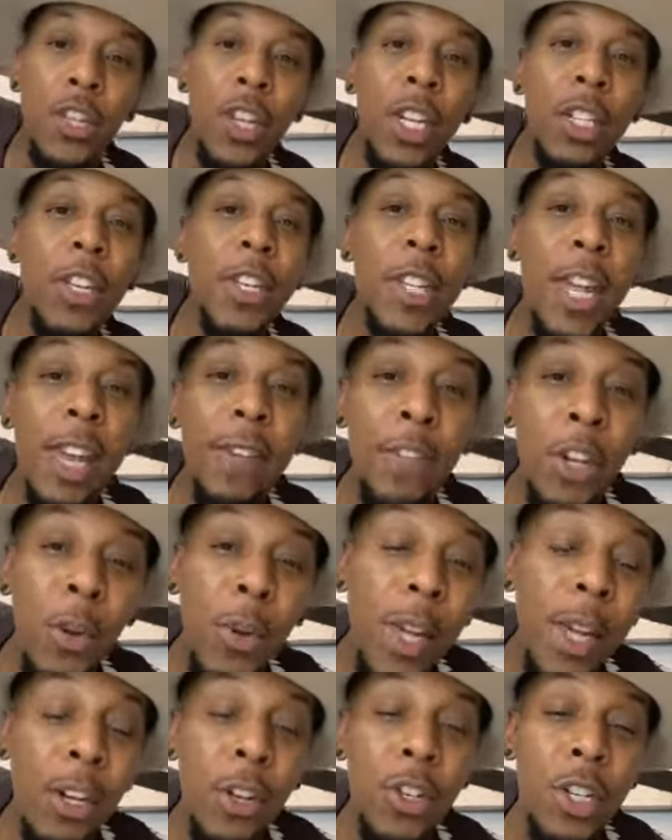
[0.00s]
Jesus gave
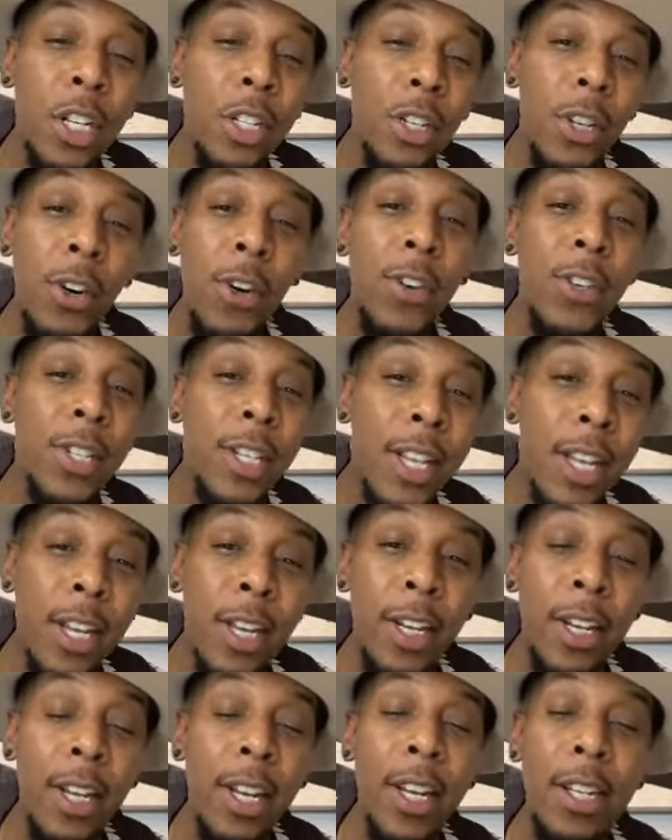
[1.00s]
no energy to her
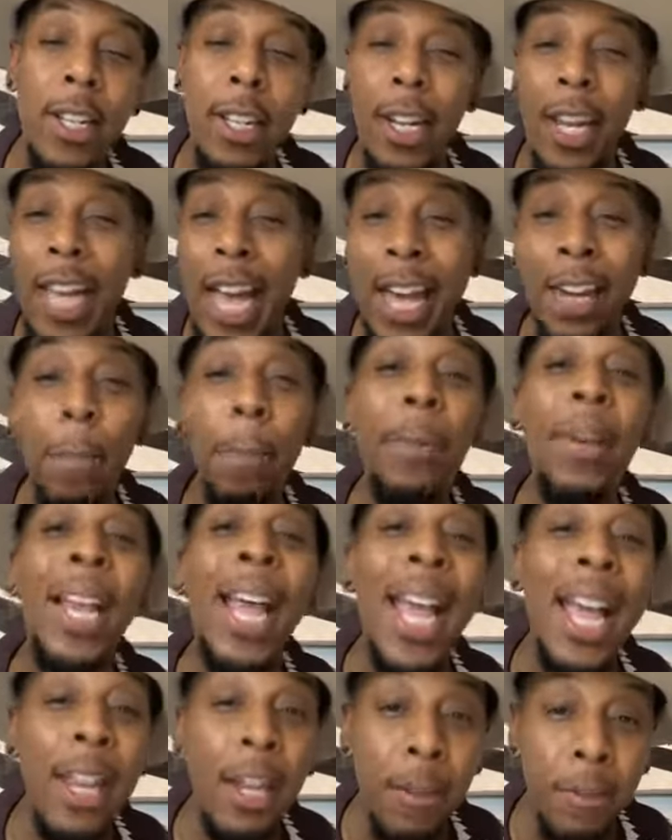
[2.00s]
sin. He, he had a
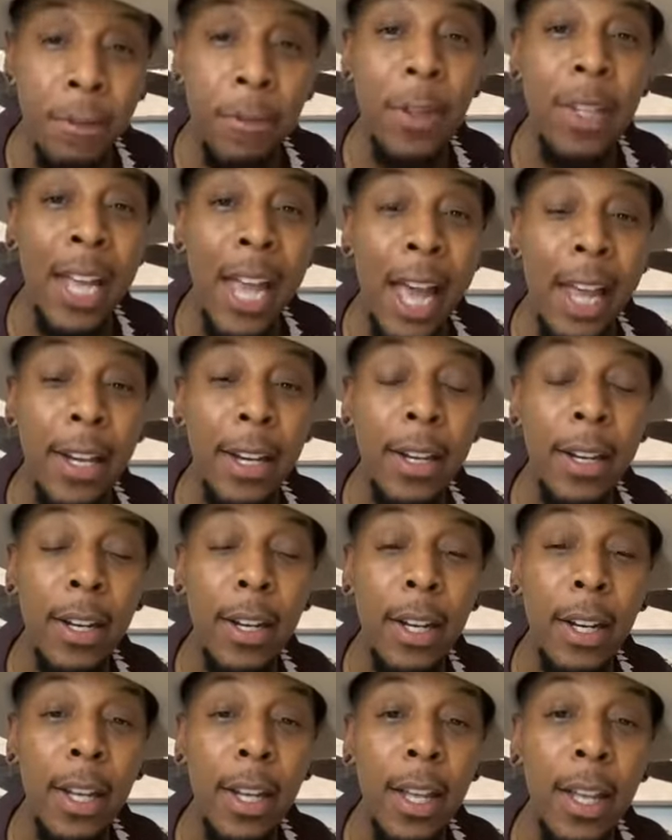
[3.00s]
plan for that.
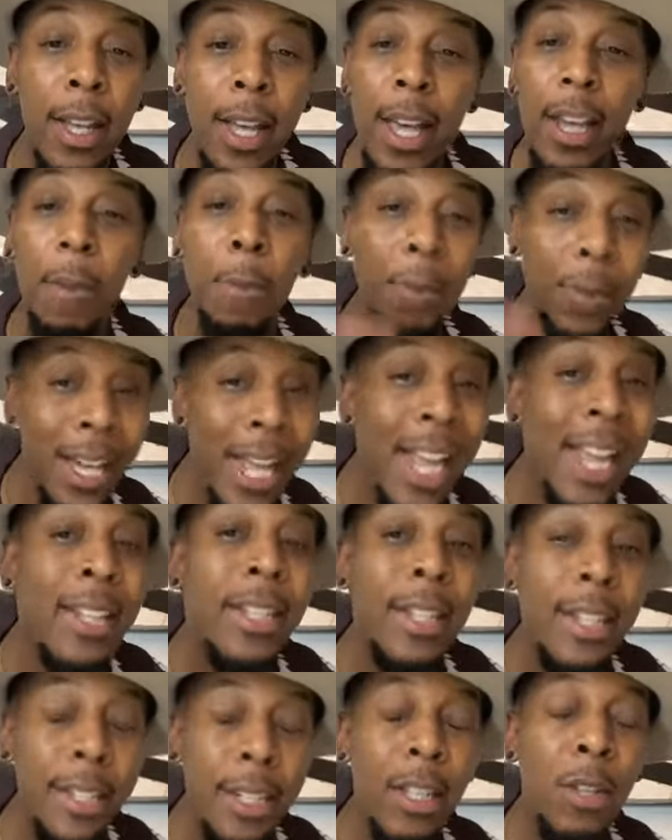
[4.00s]
He had a
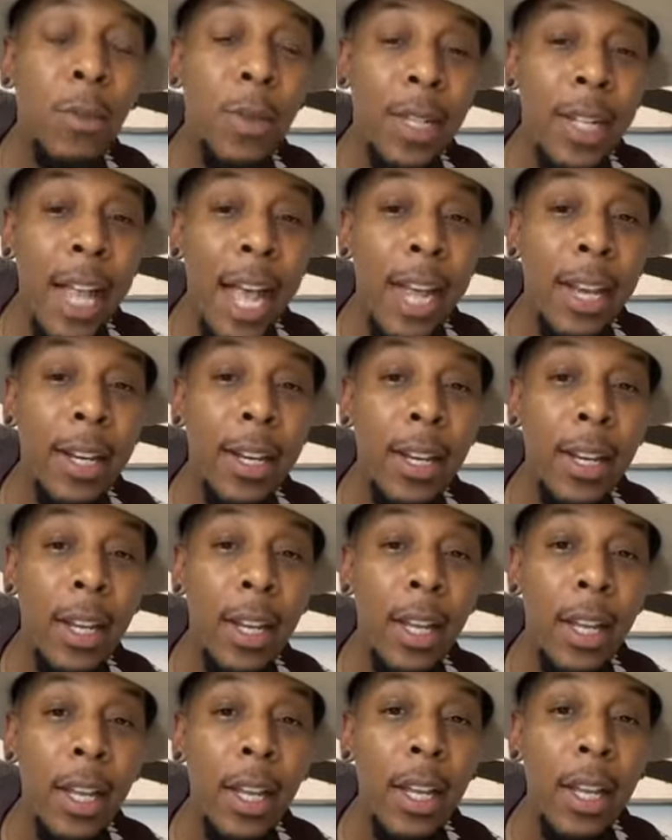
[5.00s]
plan to deal with that.
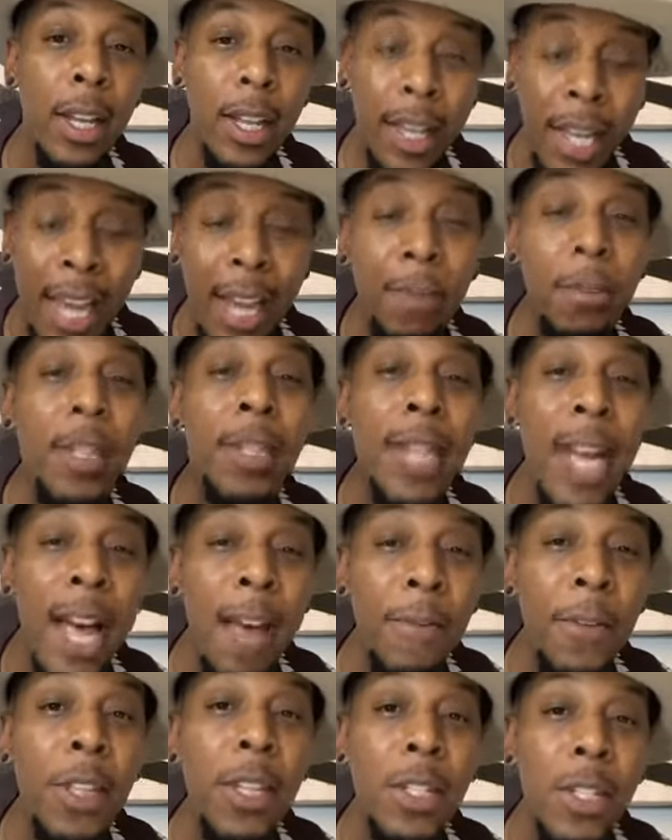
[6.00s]
He came to
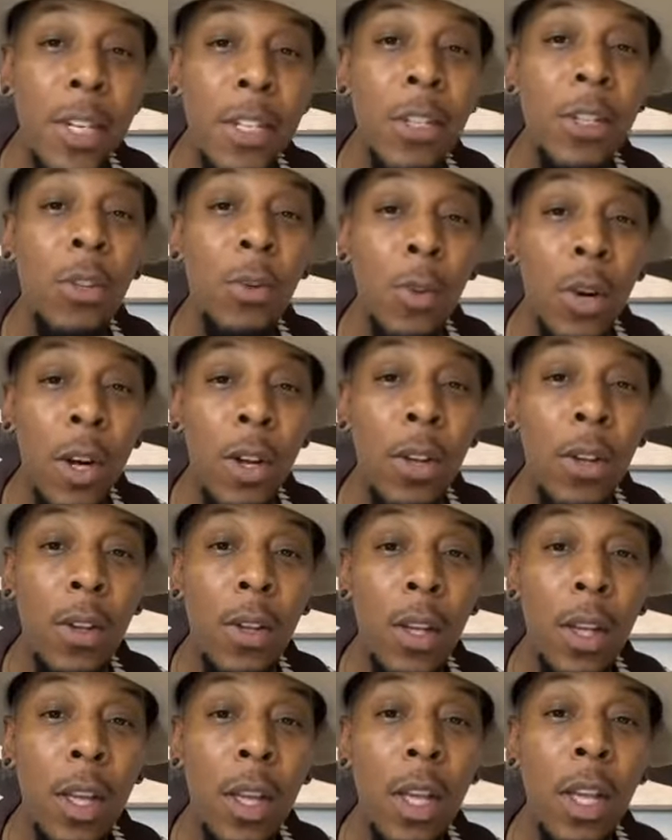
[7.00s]
die for the sins of the
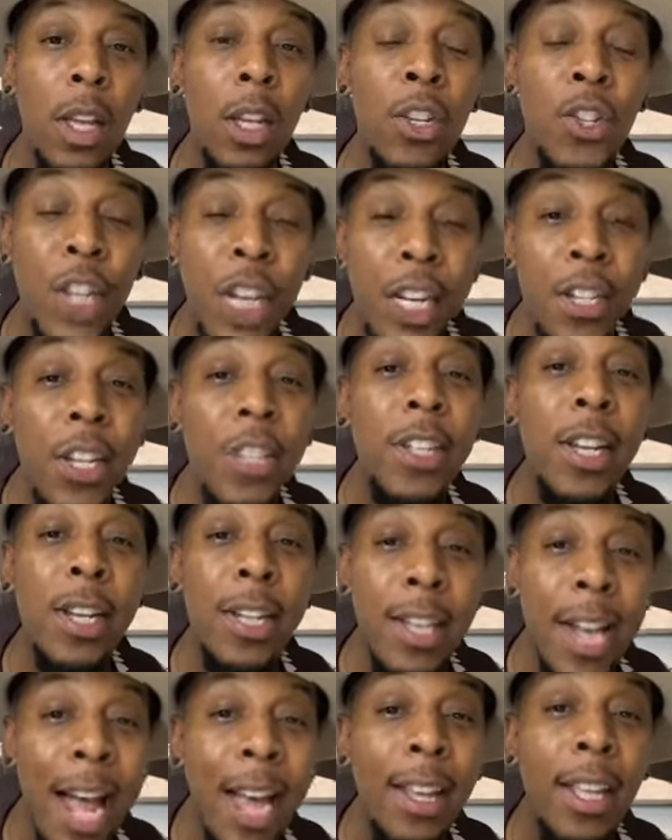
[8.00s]
world. Jesus
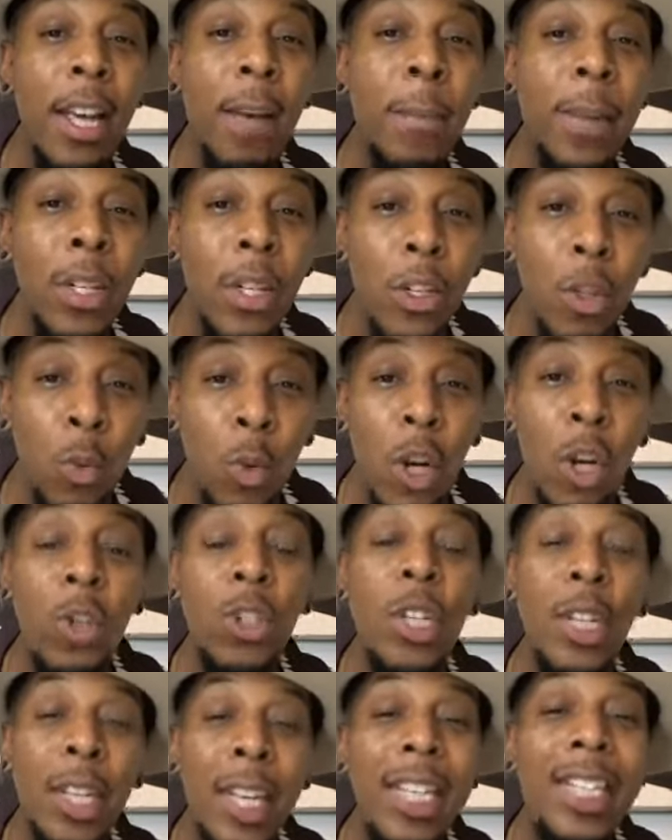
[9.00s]
did not come into the
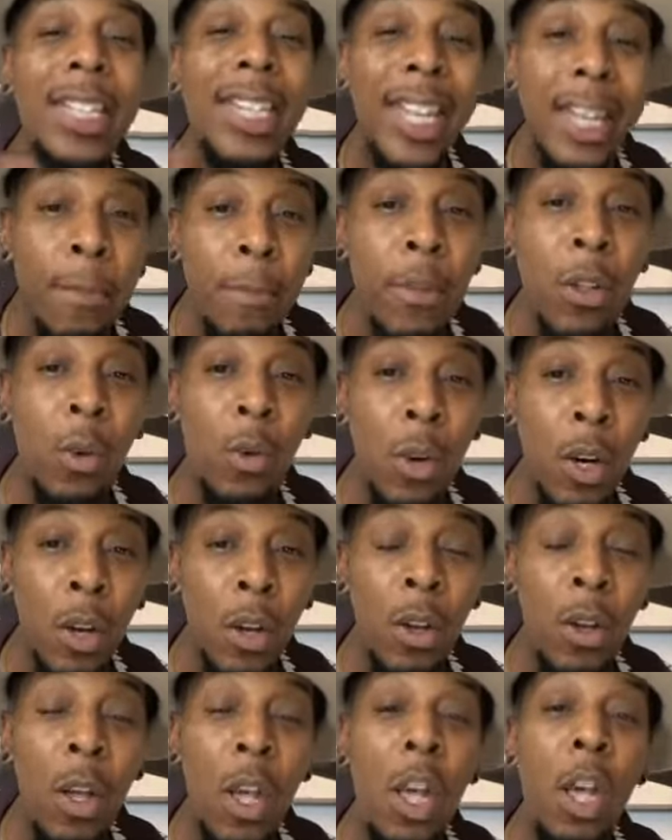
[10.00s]
world to condemn the
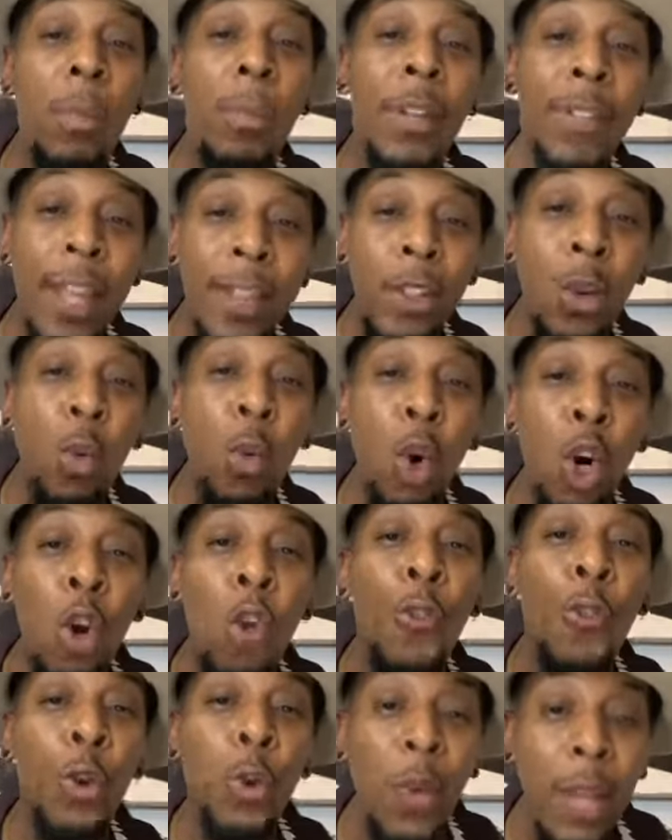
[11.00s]
world, but that the
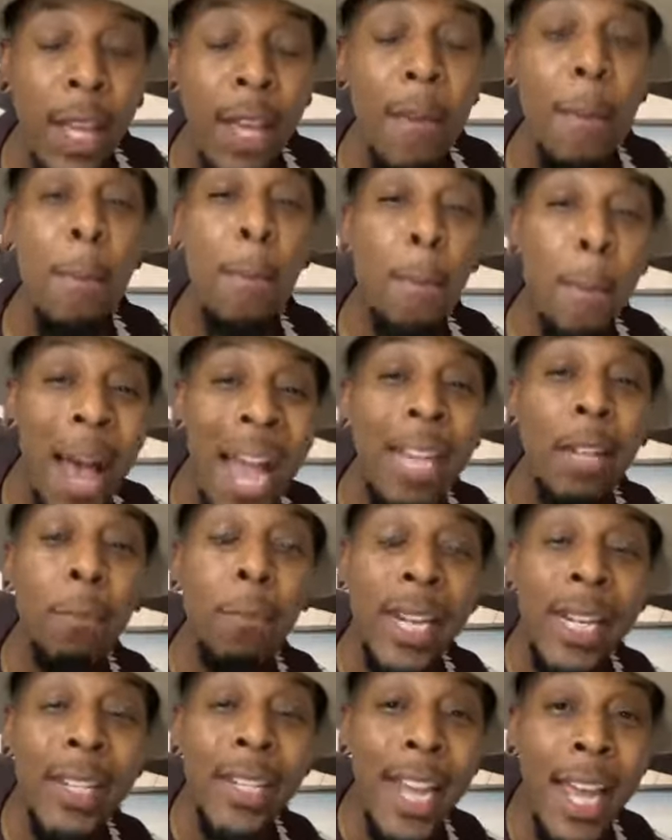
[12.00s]
world through him
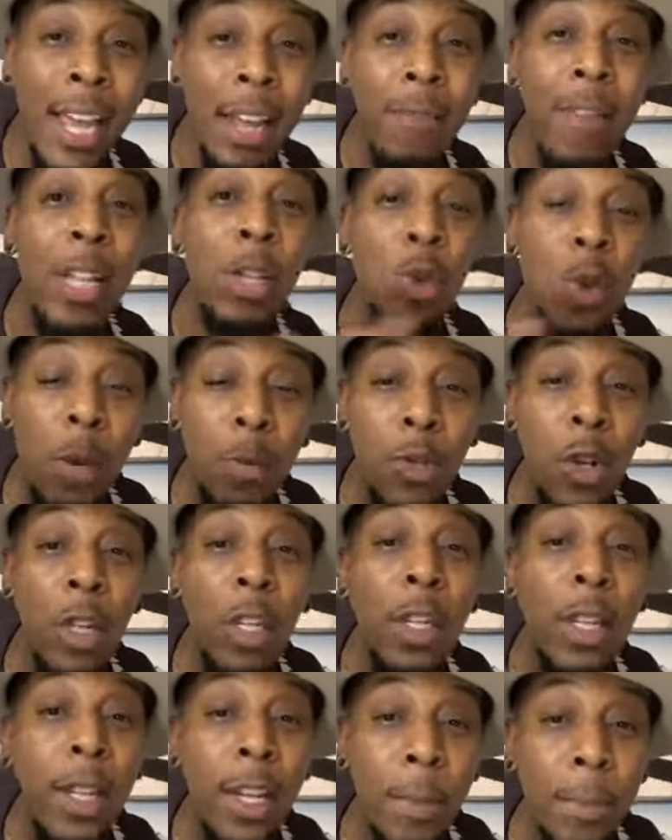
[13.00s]
might be saved. That scripture.
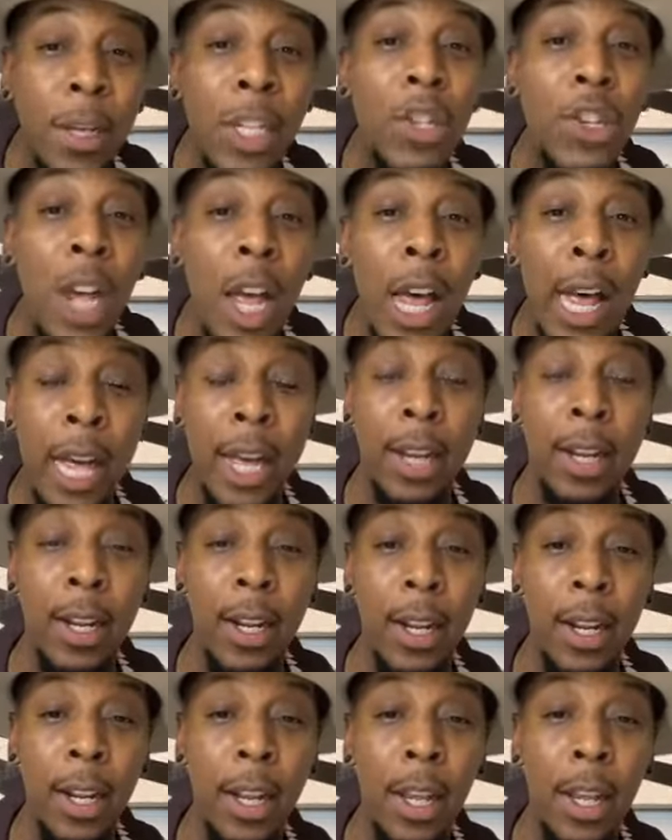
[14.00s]
Look it up in John.